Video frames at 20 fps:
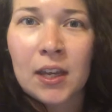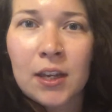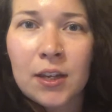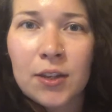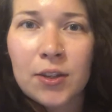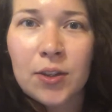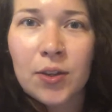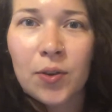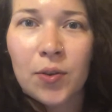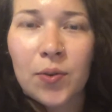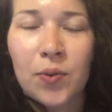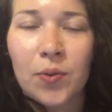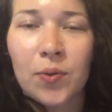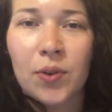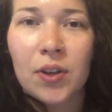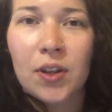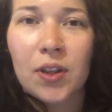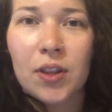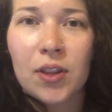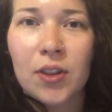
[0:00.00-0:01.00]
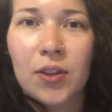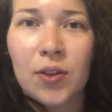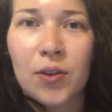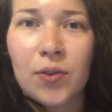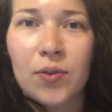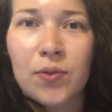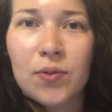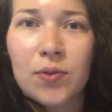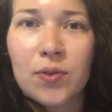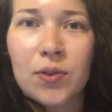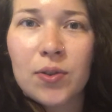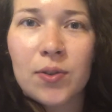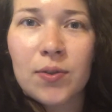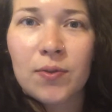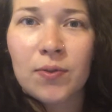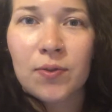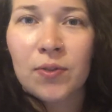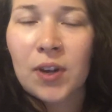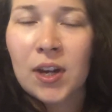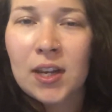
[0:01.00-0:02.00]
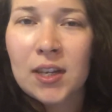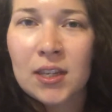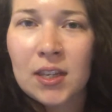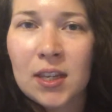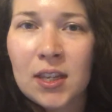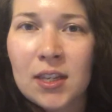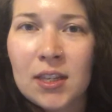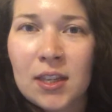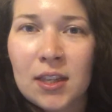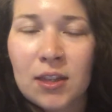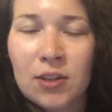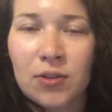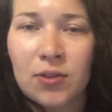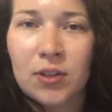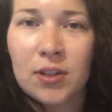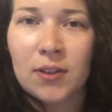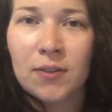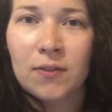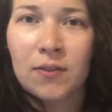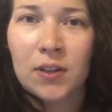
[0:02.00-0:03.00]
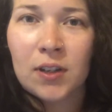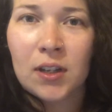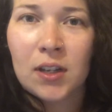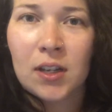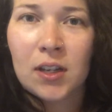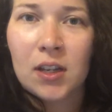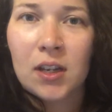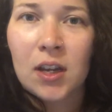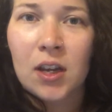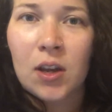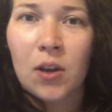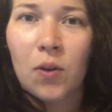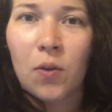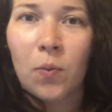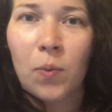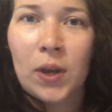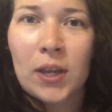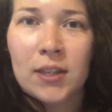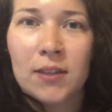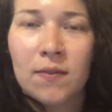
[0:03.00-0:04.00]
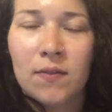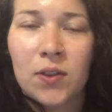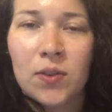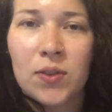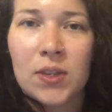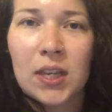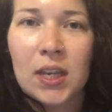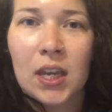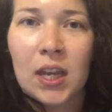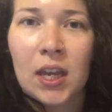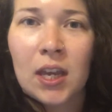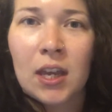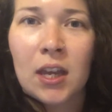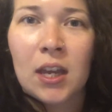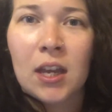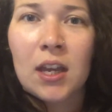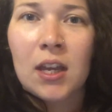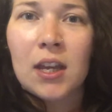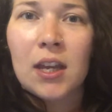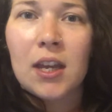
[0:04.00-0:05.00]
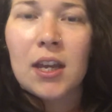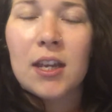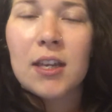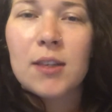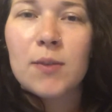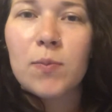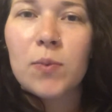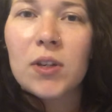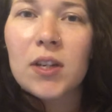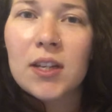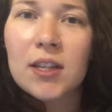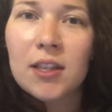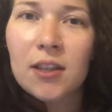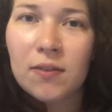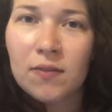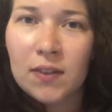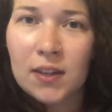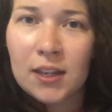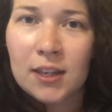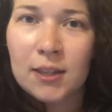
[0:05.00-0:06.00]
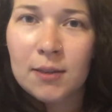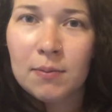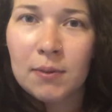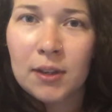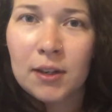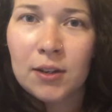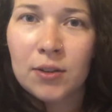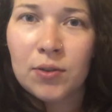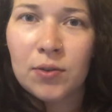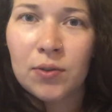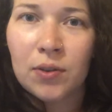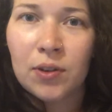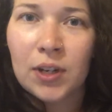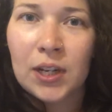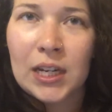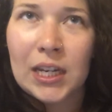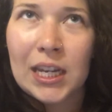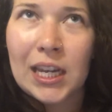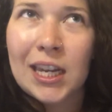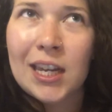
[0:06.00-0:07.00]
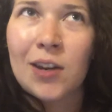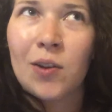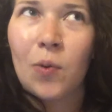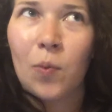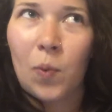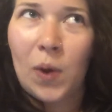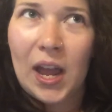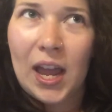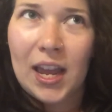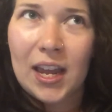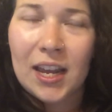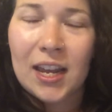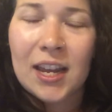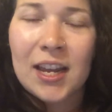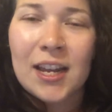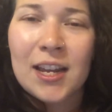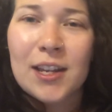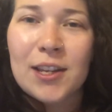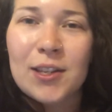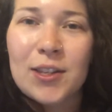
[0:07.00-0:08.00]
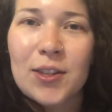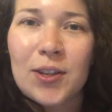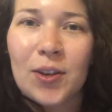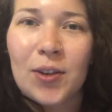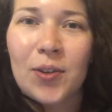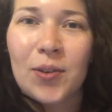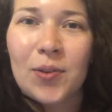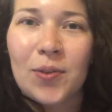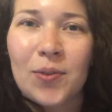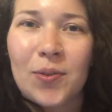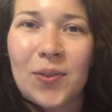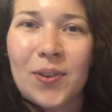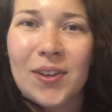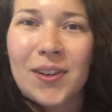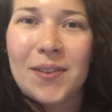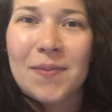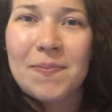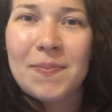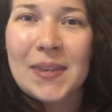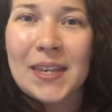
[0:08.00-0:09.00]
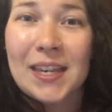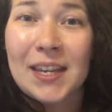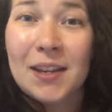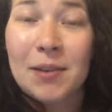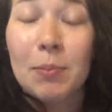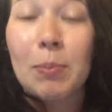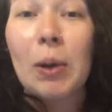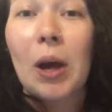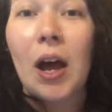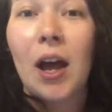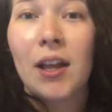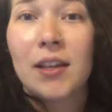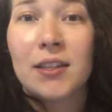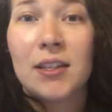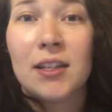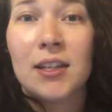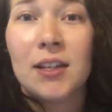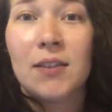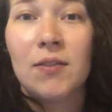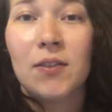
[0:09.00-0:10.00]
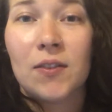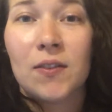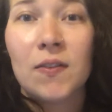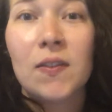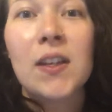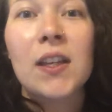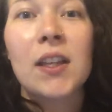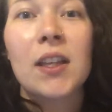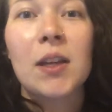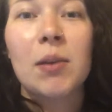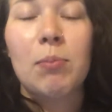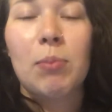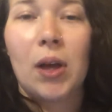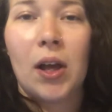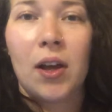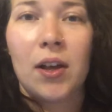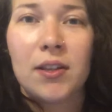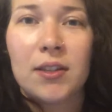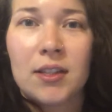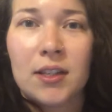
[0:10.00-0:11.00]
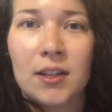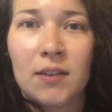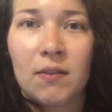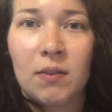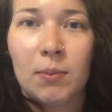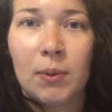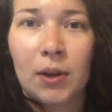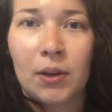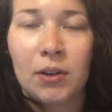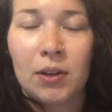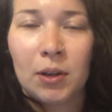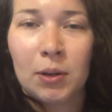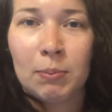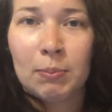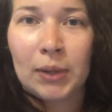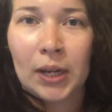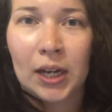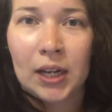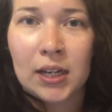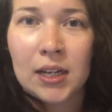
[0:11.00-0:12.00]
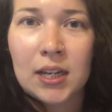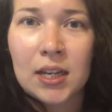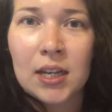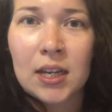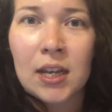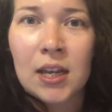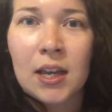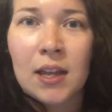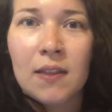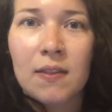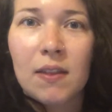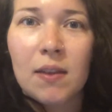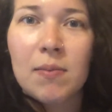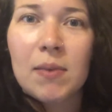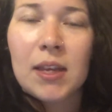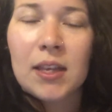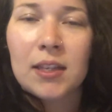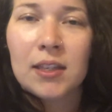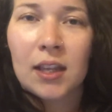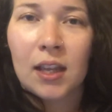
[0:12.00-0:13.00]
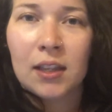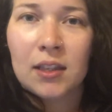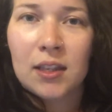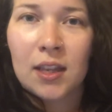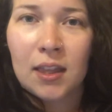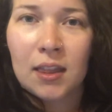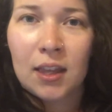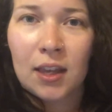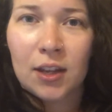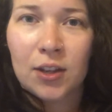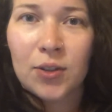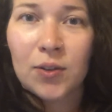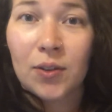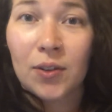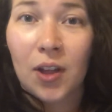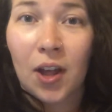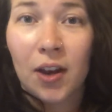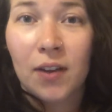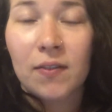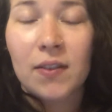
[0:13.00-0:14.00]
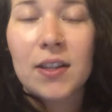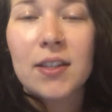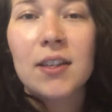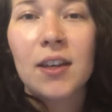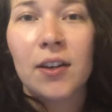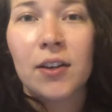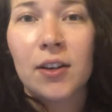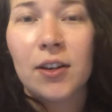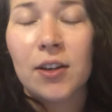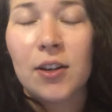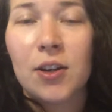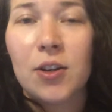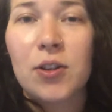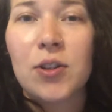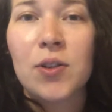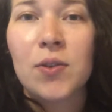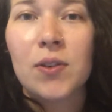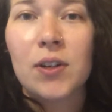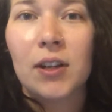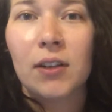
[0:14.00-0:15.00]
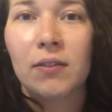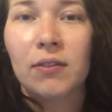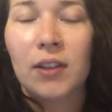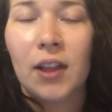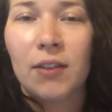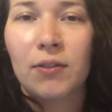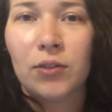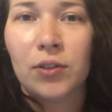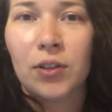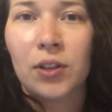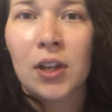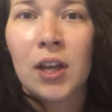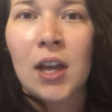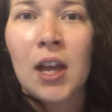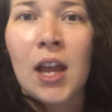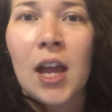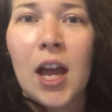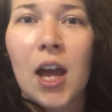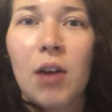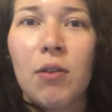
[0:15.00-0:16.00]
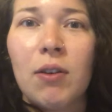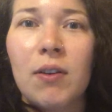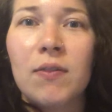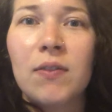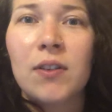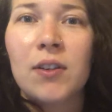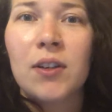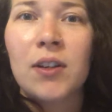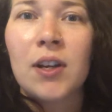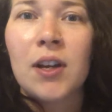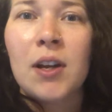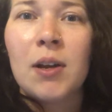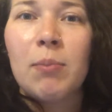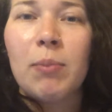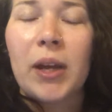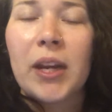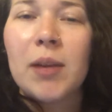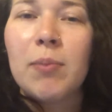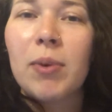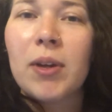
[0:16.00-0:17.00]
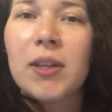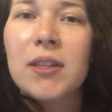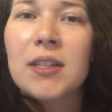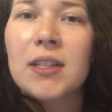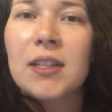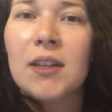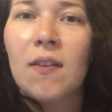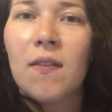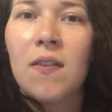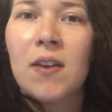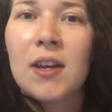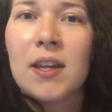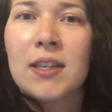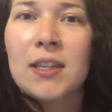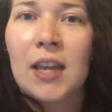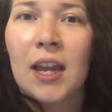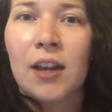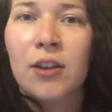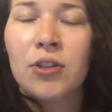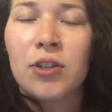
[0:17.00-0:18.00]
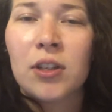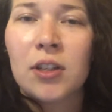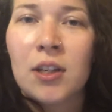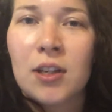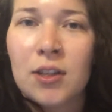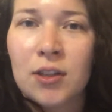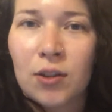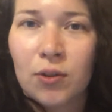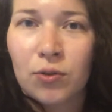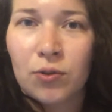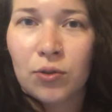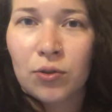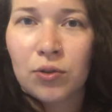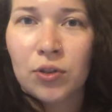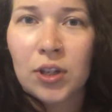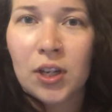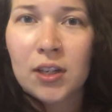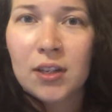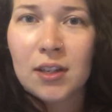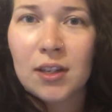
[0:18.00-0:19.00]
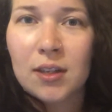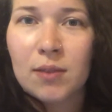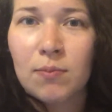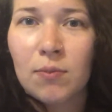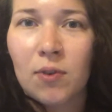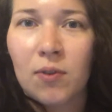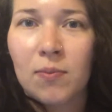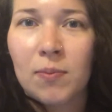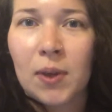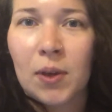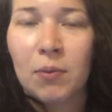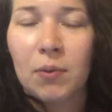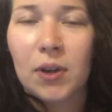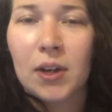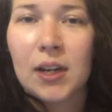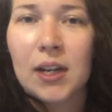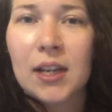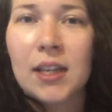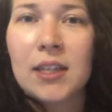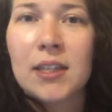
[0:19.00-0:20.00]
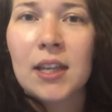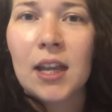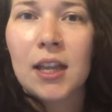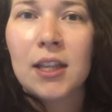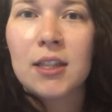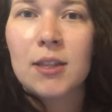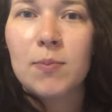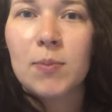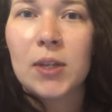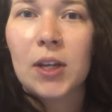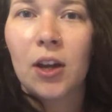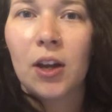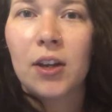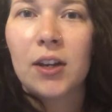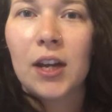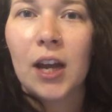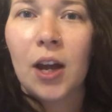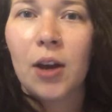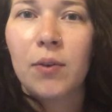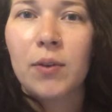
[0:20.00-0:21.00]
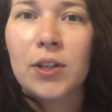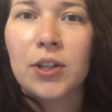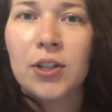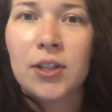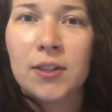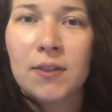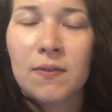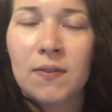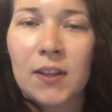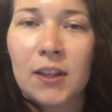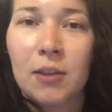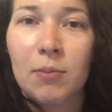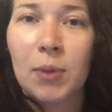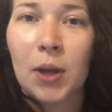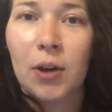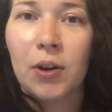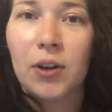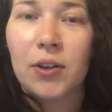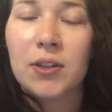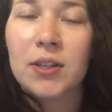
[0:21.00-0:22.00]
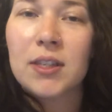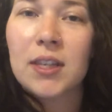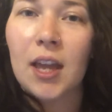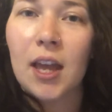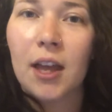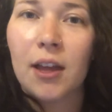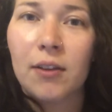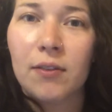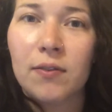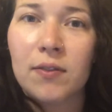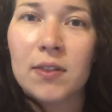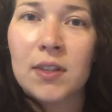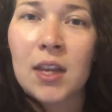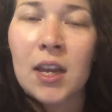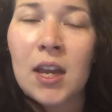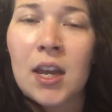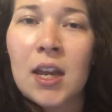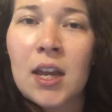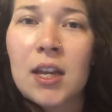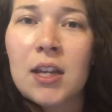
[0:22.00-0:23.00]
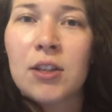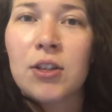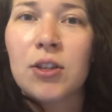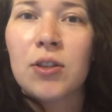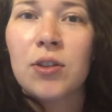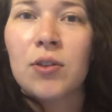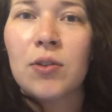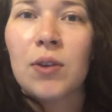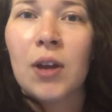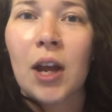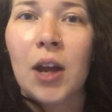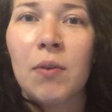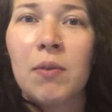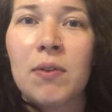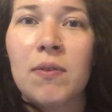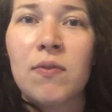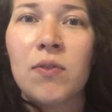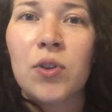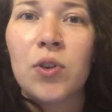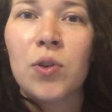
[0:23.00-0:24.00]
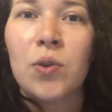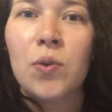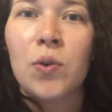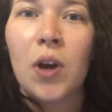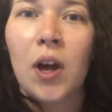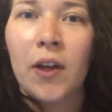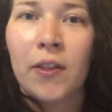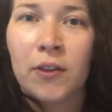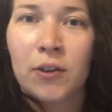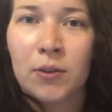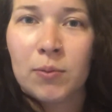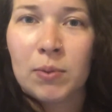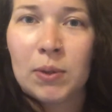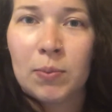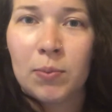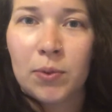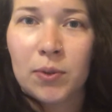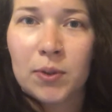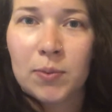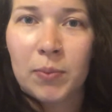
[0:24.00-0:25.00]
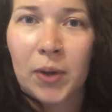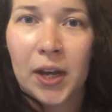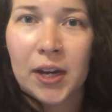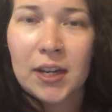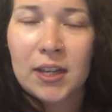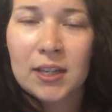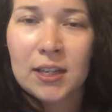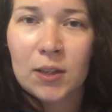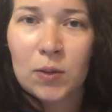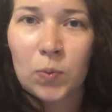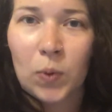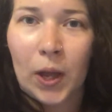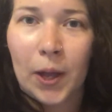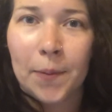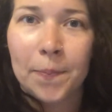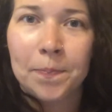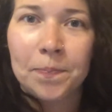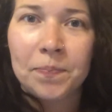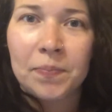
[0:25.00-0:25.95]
So those phrases, and there's different ways of using it, is pretty self-explanatory in a way. So being positive or feeling positive about your body, that makes sense, I think, to a lot of us on an intuitive level. However, body positivity is actually a social justice movement where it extends beyond how we just feel about ourselves to how we view other people's bodies as well.